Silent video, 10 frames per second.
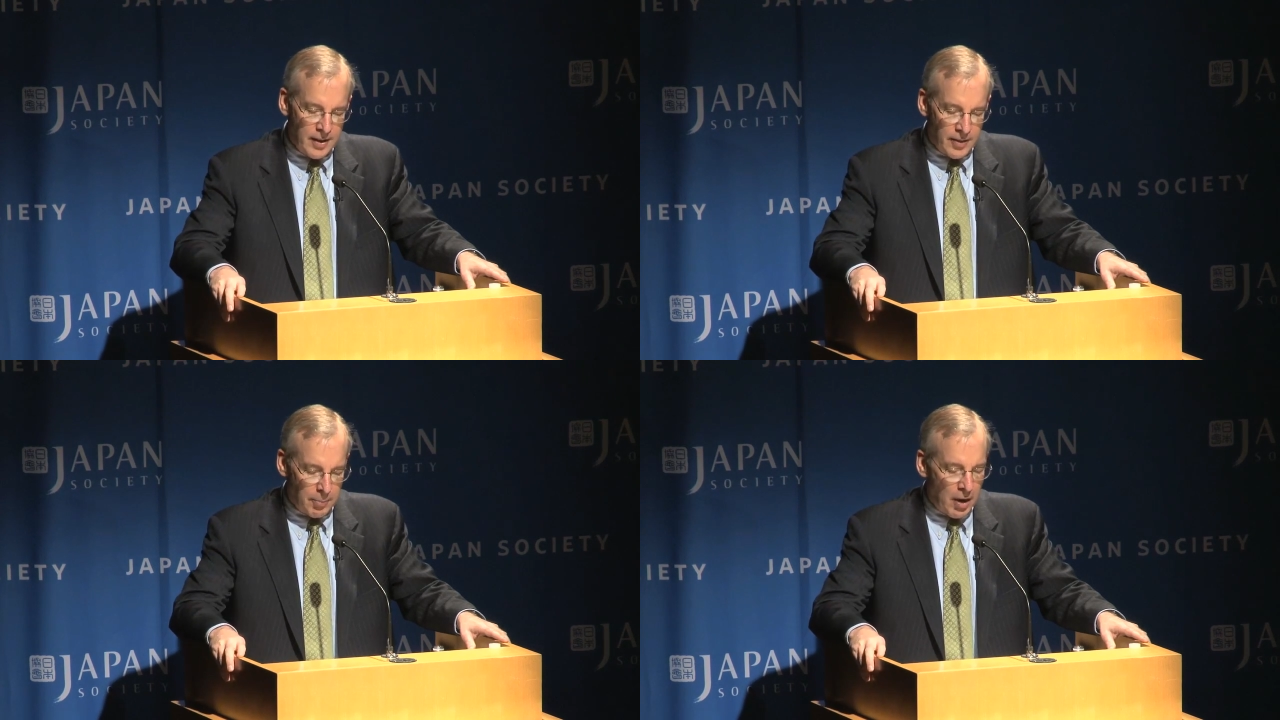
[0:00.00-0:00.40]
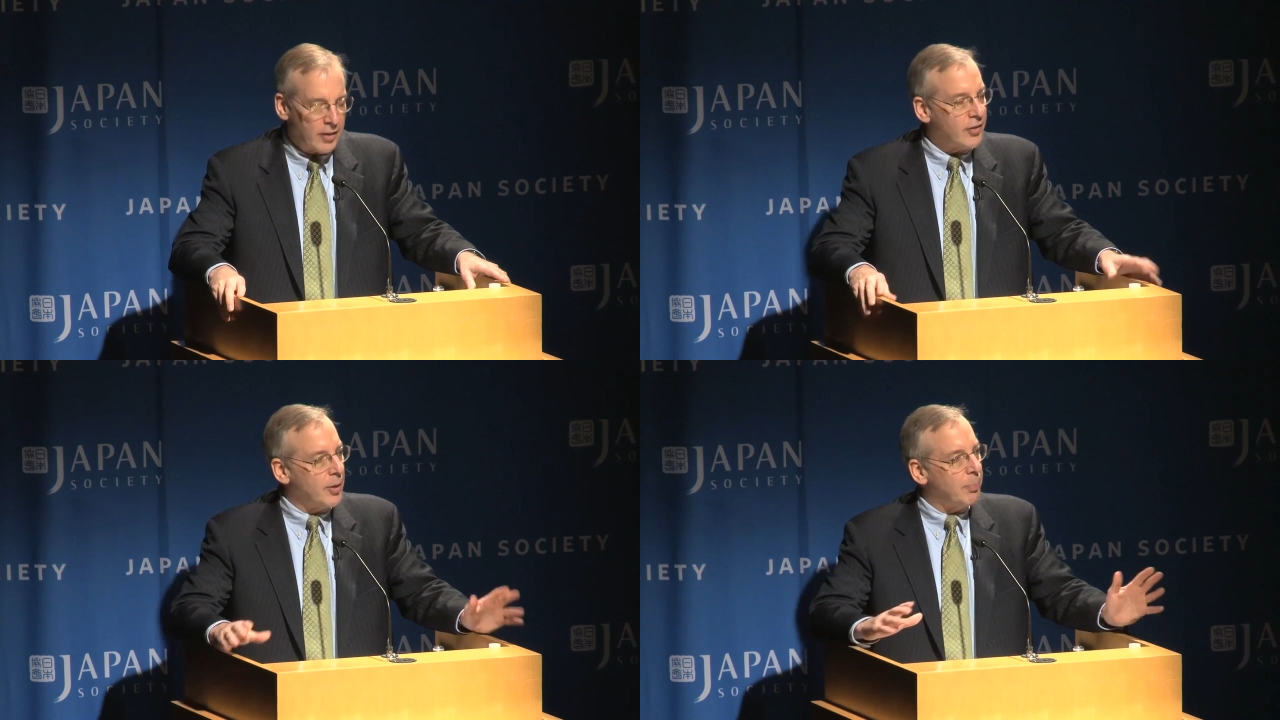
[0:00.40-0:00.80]
the
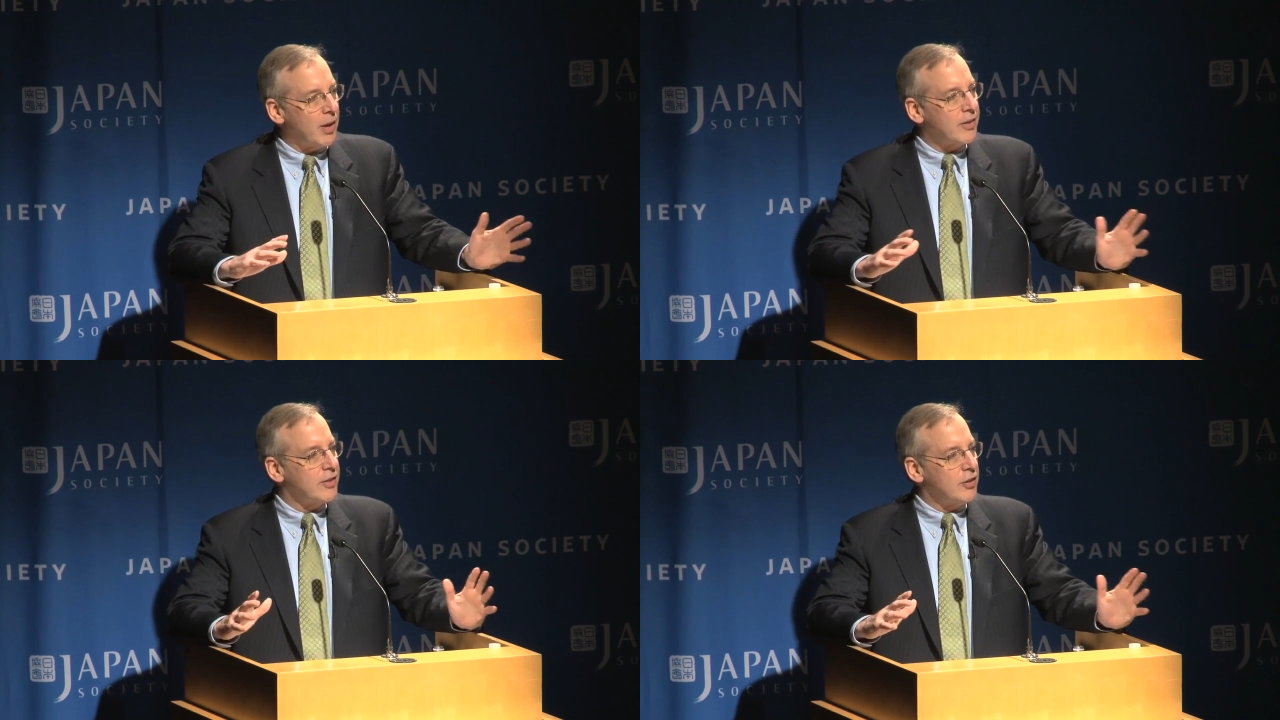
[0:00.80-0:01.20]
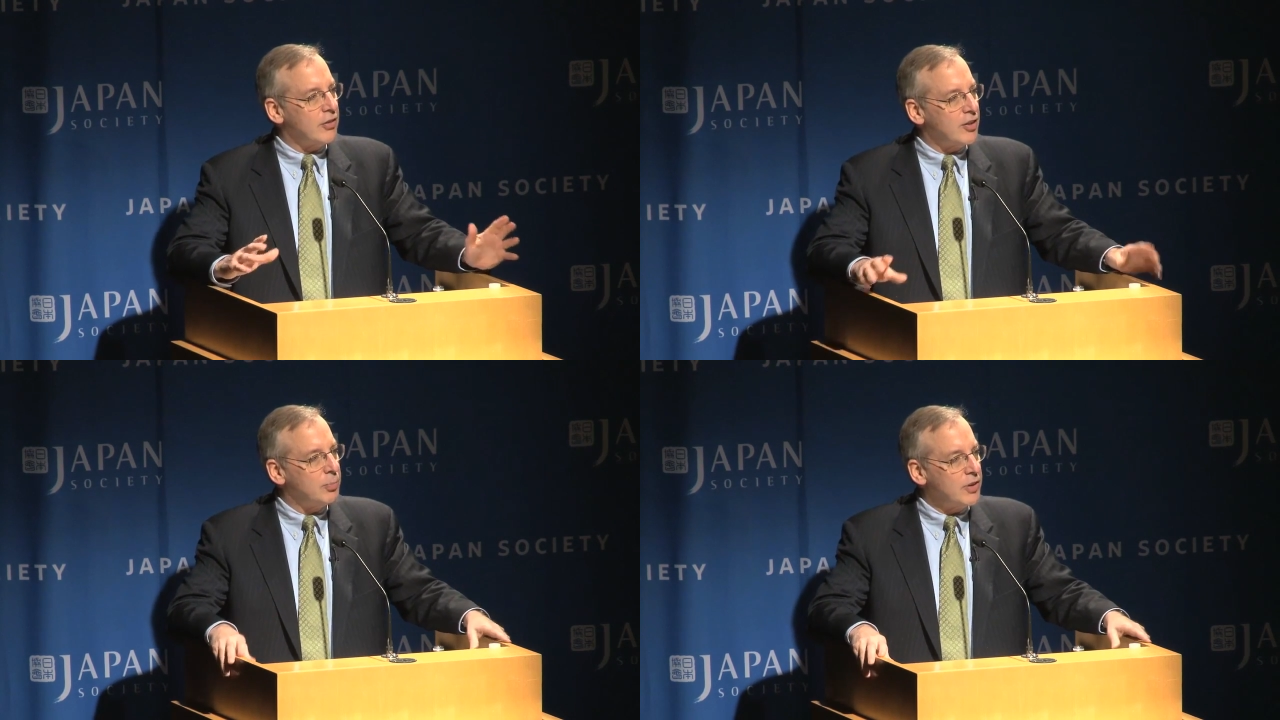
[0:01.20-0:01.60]
monetary policy
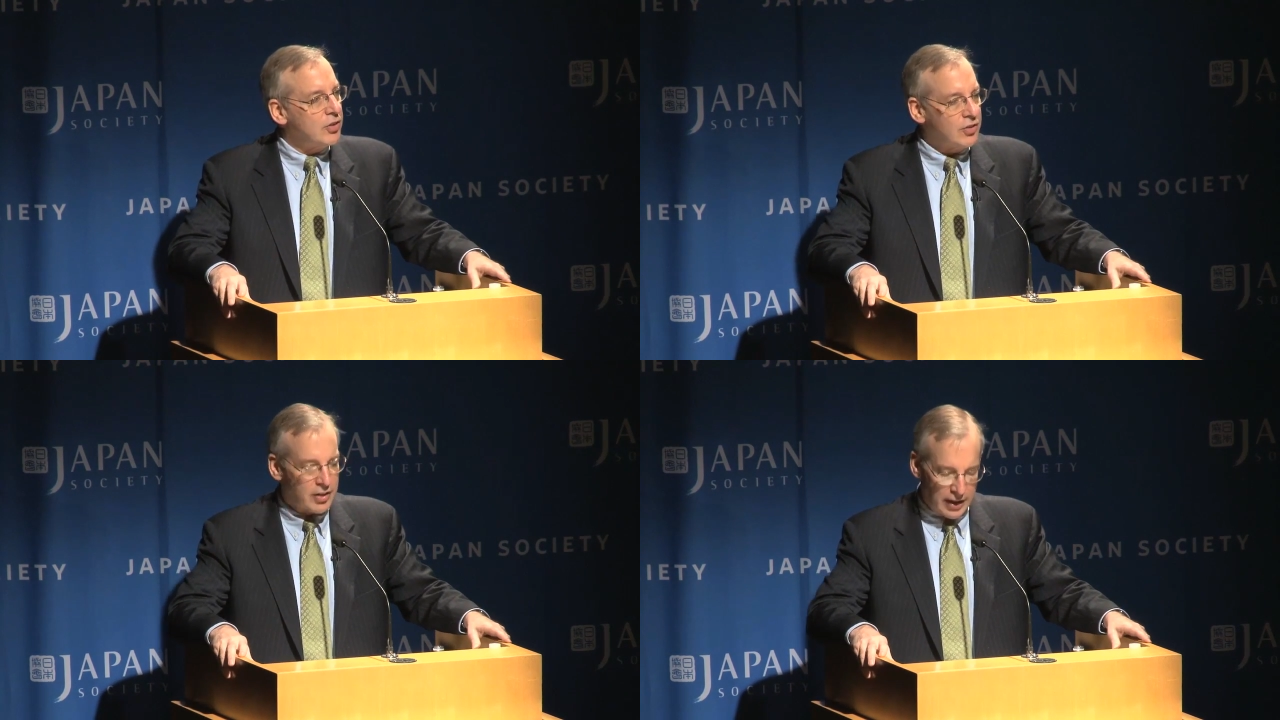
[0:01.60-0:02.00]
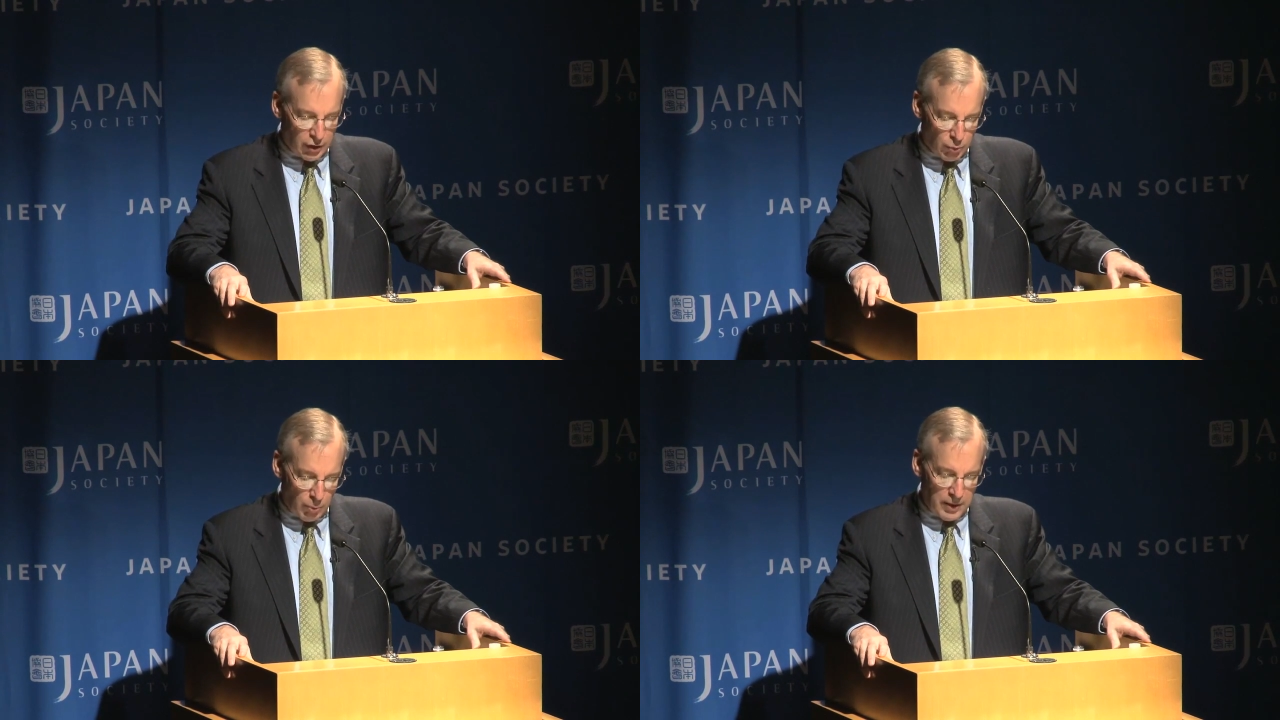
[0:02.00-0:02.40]
transmission
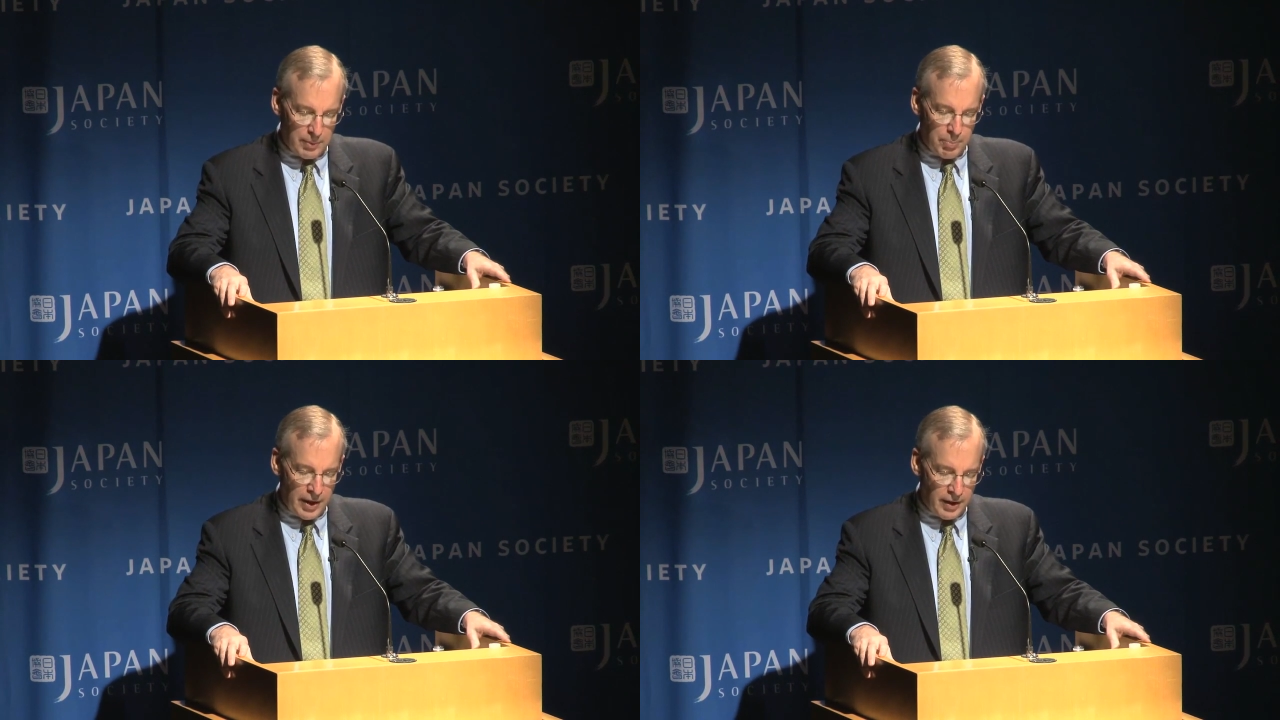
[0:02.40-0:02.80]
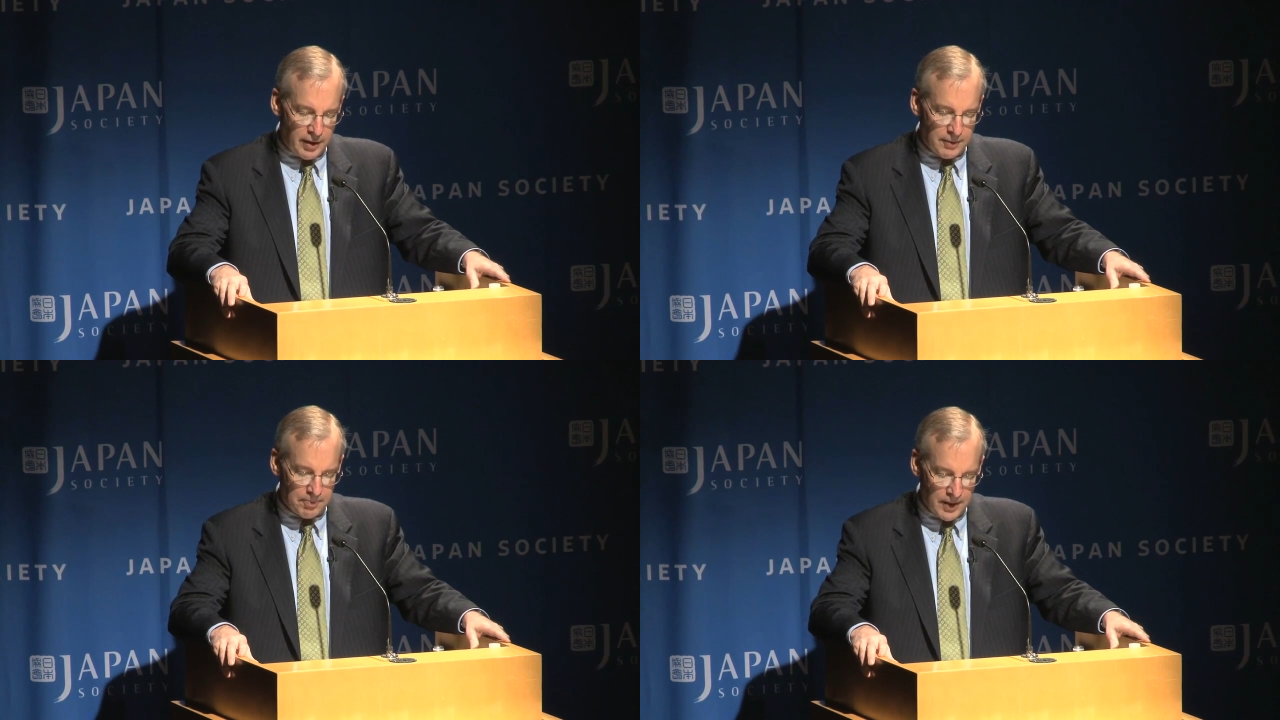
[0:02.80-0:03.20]
channels will be
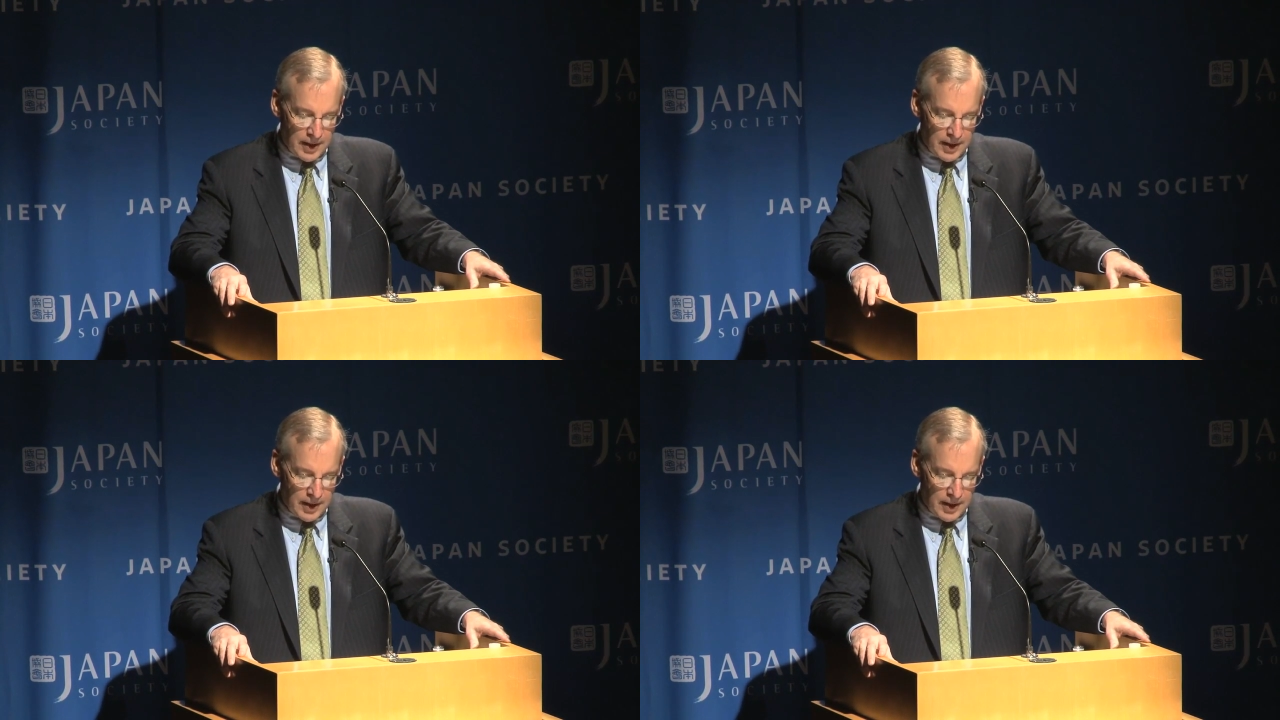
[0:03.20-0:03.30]
impaired,